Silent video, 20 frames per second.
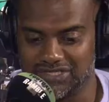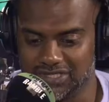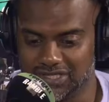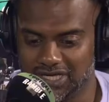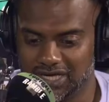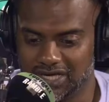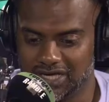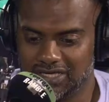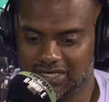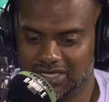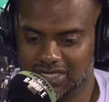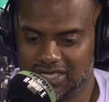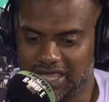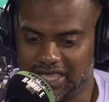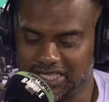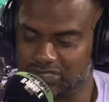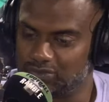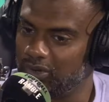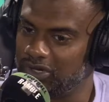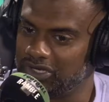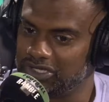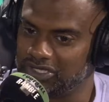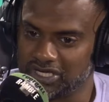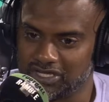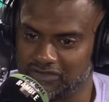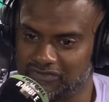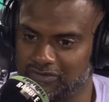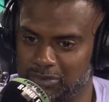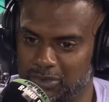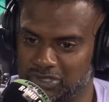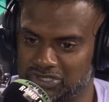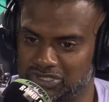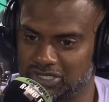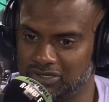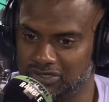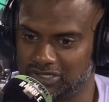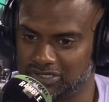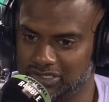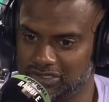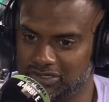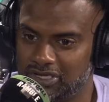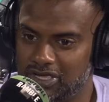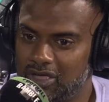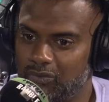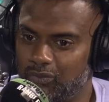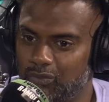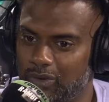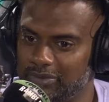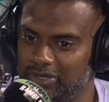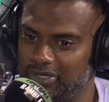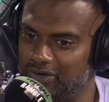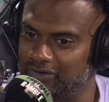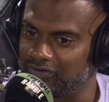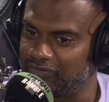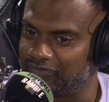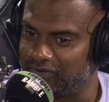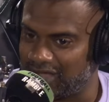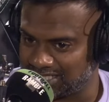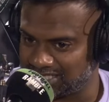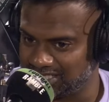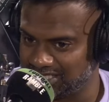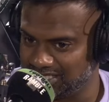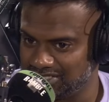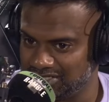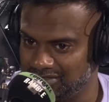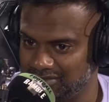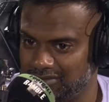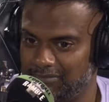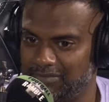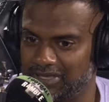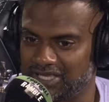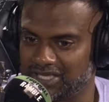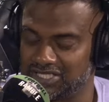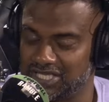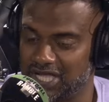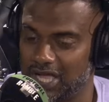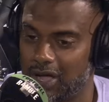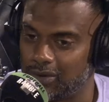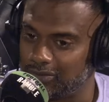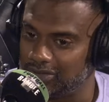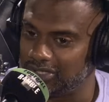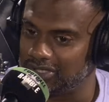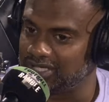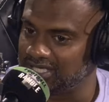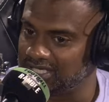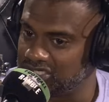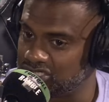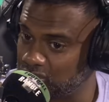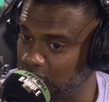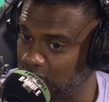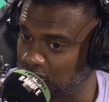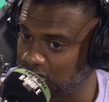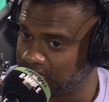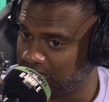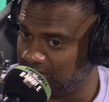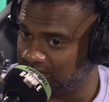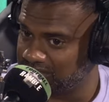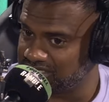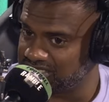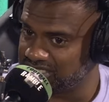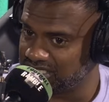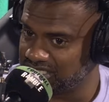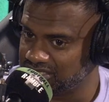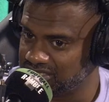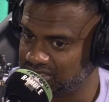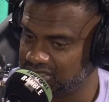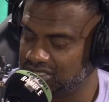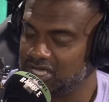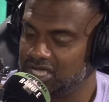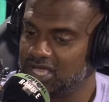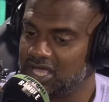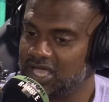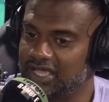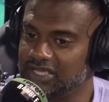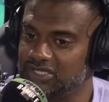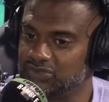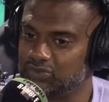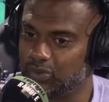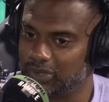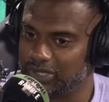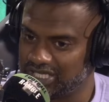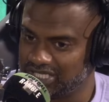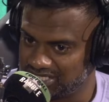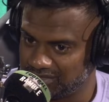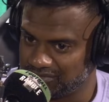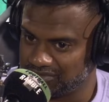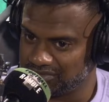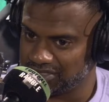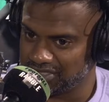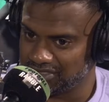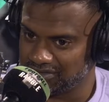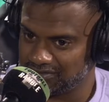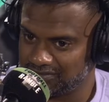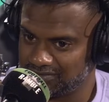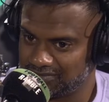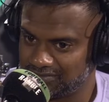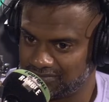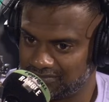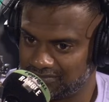that it's one or the other for Postecoglou. Yeah, When we know for a fact it isn't because the only thing he talks about this mm-hmm, season mm-hmm, mm-hmm. is winning something. Yeah.